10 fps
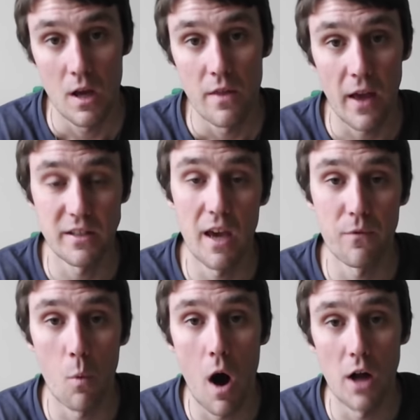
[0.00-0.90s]
Thanks again
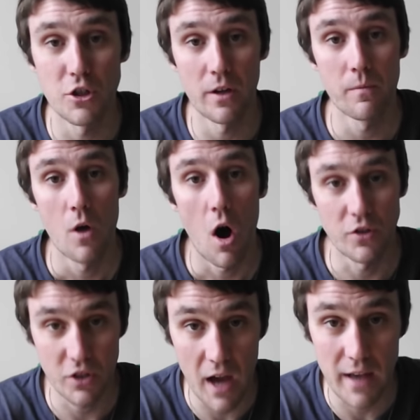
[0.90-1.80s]
for watching. I'll
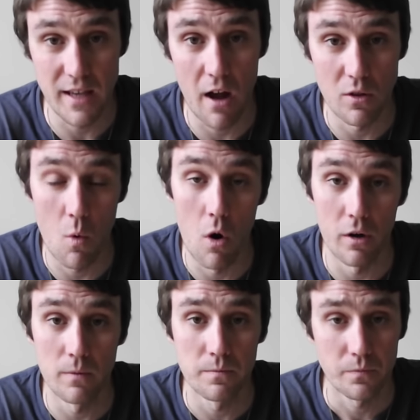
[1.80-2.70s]
see you guys out in the
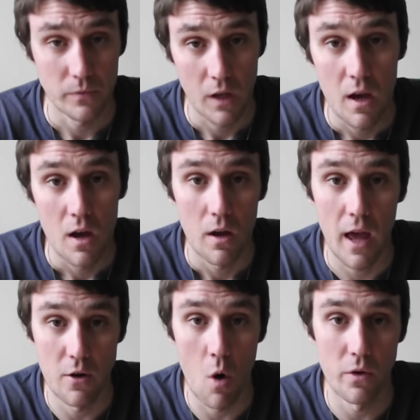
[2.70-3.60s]
water.
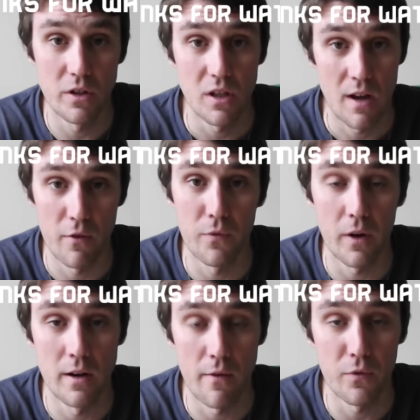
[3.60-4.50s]
And always,
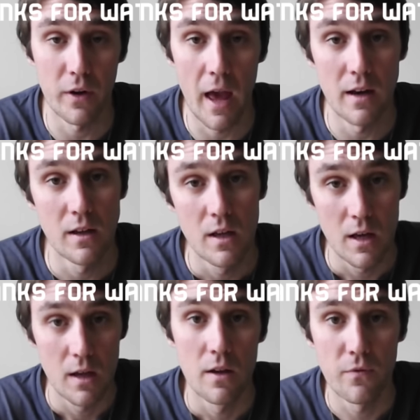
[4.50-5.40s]
never forget,
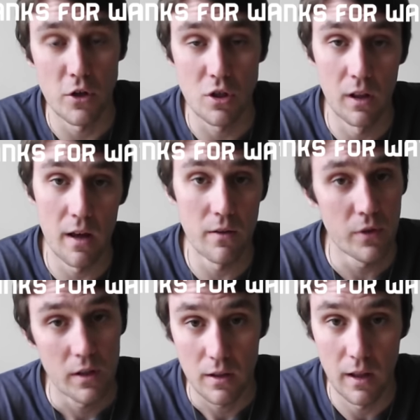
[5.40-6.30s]
fish to
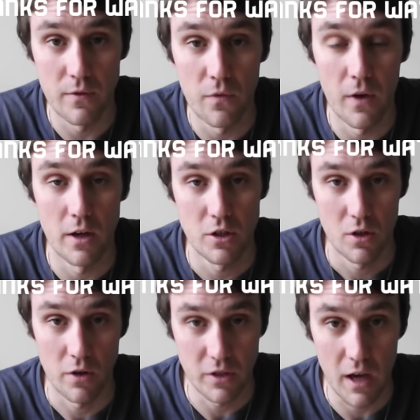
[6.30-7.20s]
live, live to fish.
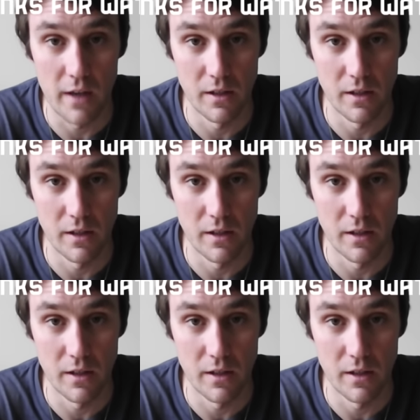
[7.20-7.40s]
I'll see you guys